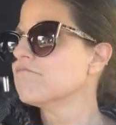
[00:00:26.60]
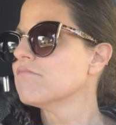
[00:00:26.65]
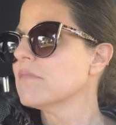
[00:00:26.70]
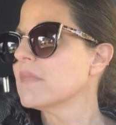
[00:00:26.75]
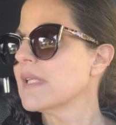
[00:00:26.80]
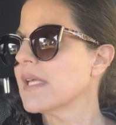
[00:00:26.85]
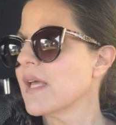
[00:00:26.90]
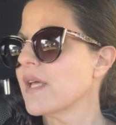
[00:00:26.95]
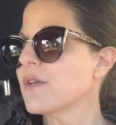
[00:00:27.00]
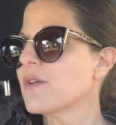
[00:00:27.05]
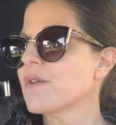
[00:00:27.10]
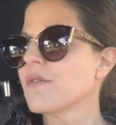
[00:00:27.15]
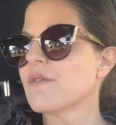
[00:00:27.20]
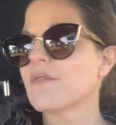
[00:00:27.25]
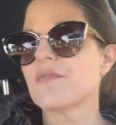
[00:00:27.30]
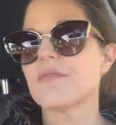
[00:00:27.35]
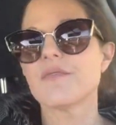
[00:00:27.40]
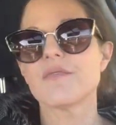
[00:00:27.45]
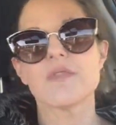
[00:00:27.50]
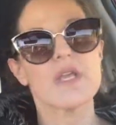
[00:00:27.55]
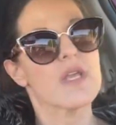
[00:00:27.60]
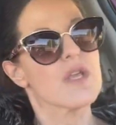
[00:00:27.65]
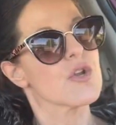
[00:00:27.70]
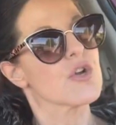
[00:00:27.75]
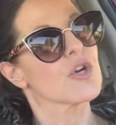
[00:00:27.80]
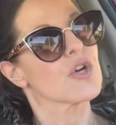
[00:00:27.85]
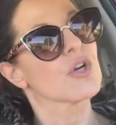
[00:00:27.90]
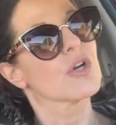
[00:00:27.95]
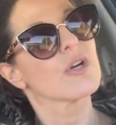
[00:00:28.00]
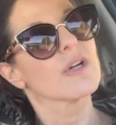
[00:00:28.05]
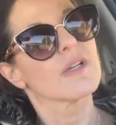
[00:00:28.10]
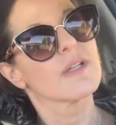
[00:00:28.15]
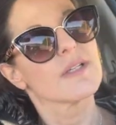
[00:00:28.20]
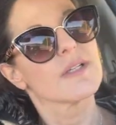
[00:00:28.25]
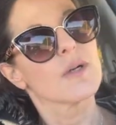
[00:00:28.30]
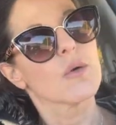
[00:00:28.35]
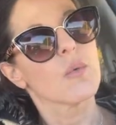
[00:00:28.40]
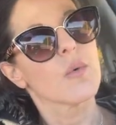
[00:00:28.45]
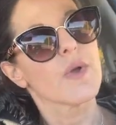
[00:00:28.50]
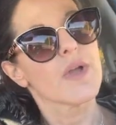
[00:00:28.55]
the end of the year,
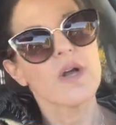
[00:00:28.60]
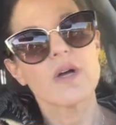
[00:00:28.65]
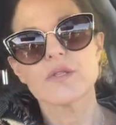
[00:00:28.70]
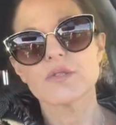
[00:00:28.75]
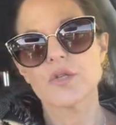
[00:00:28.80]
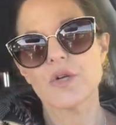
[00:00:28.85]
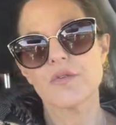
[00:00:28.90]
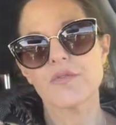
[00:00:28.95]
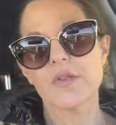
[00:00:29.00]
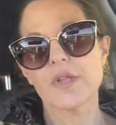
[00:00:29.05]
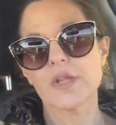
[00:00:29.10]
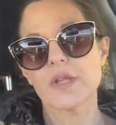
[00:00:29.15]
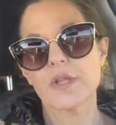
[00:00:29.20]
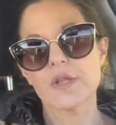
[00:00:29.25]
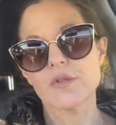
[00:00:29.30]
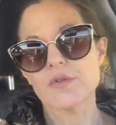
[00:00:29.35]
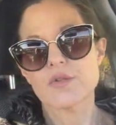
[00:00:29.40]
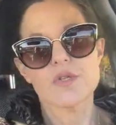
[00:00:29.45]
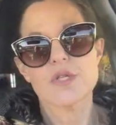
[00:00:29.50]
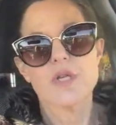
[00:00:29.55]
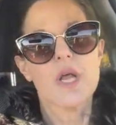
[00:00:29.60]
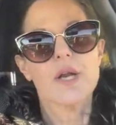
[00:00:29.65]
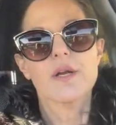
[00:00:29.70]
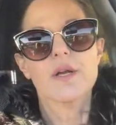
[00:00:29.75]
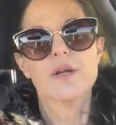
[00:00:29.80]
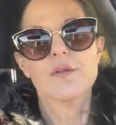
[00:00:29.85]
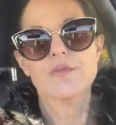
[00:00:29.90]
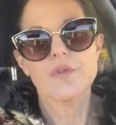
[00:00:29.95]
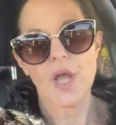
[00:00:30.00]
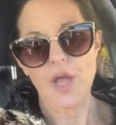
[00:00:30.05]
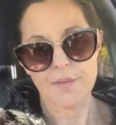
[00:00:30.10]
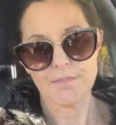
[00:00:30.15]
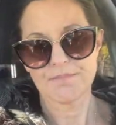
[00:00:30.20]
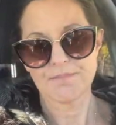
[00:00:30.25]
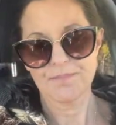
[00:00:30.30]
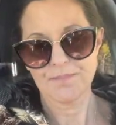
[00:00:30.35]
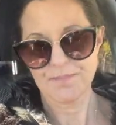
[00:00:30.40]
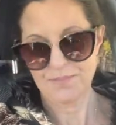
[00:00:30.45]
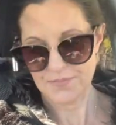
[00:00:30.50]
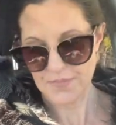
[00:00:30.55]
we all start feeling like there's just not enough time.
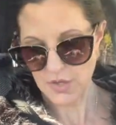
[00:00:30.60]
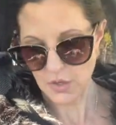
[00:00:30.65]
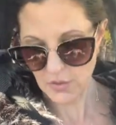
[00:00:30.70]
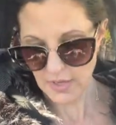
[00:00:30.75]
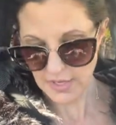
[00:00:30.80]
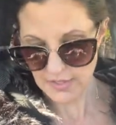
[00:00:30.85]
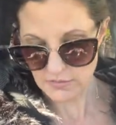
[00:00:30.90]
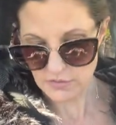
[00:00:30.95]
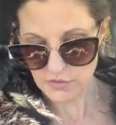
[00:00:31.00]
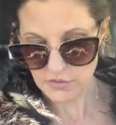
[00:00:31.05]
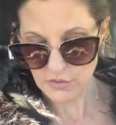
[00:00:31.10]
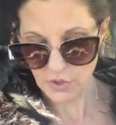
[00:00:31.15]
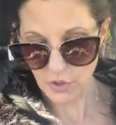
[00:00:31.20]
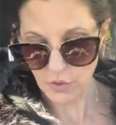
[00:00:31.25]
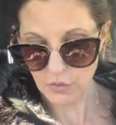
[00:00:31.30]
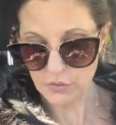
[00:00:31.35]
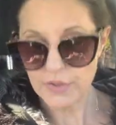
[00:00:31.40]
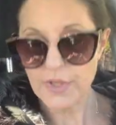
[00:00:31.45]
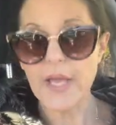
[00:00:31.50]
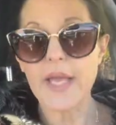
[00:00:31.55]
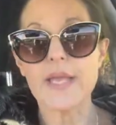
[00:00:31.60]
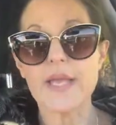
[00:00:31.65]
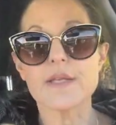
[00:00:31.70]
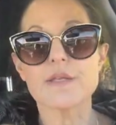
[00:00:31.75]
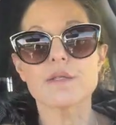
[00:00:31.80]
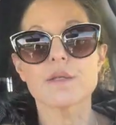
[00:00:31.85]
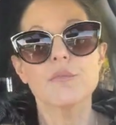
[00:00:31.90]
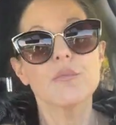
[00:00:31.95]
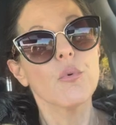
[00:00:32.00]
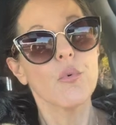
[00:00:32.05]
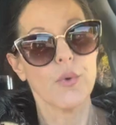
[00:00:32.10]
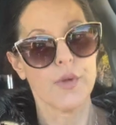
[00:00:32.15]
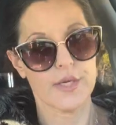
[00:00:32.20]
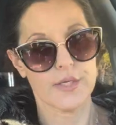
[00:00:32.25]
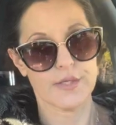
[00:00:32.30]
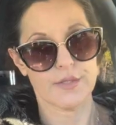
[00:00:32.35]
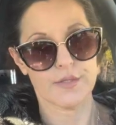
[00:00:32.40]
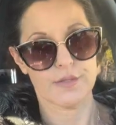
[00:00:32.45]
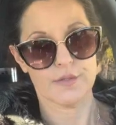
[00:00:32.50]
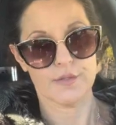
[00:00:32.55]
Okay, so case in
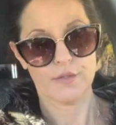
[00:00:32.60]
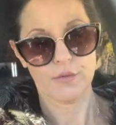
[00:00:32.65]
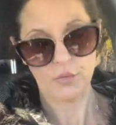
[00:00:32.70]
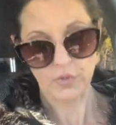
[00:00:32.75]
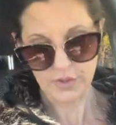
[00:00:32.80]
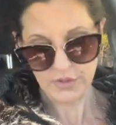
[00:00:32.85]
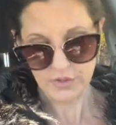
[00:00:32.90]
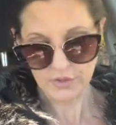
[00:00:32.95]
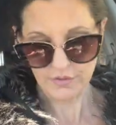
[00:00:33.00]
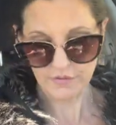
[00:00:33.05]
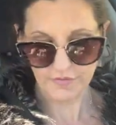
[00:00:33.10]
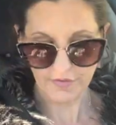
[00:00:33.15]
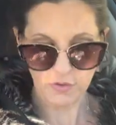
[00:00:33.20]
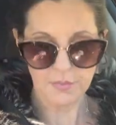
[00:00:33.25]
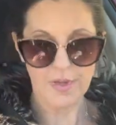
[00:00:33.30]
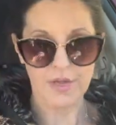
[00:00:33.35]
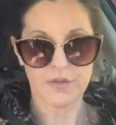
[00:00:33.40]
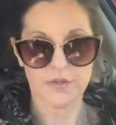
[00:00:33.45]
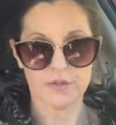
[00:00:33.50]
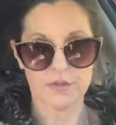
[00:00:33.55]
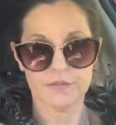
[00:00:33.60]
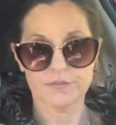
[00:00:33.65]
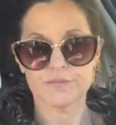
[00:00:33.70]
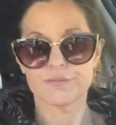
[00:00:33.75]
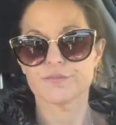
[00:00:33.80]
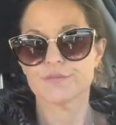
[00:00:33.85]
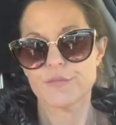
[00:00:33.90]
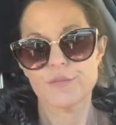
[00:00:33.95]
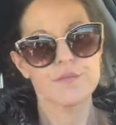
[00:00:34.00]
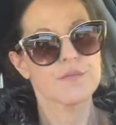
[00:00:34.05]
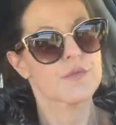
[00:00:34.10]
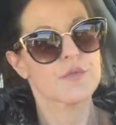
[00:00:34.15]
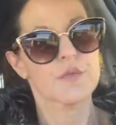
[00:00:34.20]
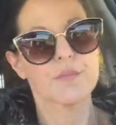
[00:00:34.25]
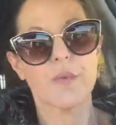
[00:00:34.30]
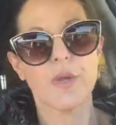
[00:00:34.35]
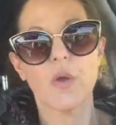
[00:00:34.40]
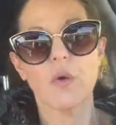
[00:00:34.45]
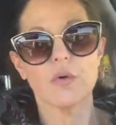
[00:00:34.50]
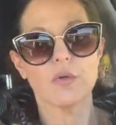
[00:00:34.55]
point, I want you to feel better. That's
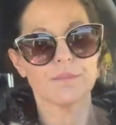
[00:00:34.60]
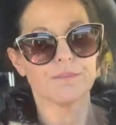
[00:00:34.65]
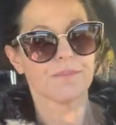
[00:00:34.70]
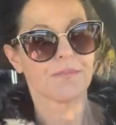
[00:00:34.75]
my goal.